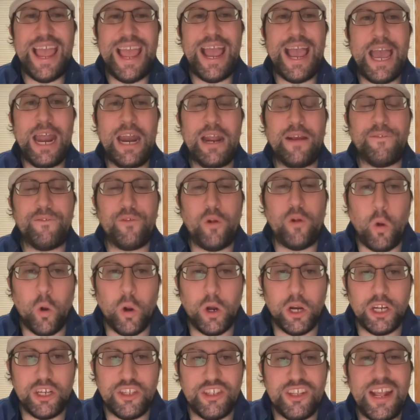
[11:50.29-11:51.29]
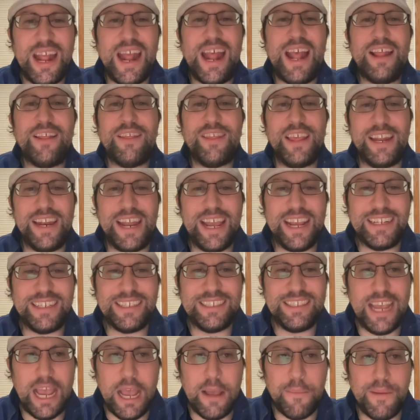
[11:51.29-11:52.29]
And of course, the next
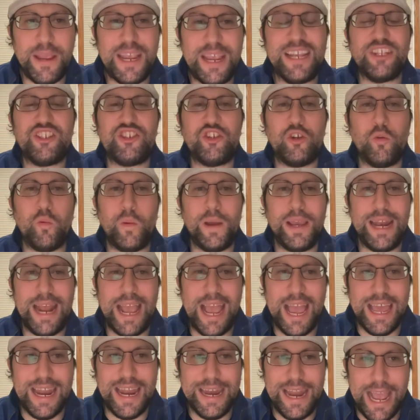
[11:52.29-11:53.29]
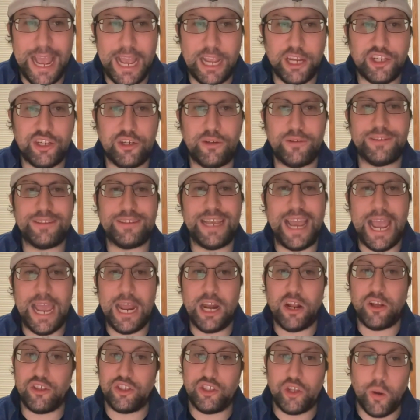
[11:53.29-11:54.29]
step is to win a national
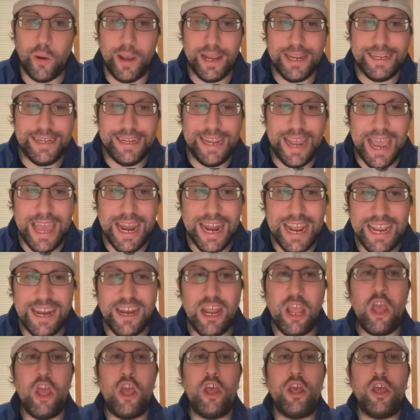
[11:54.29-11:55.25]
title. So I get it.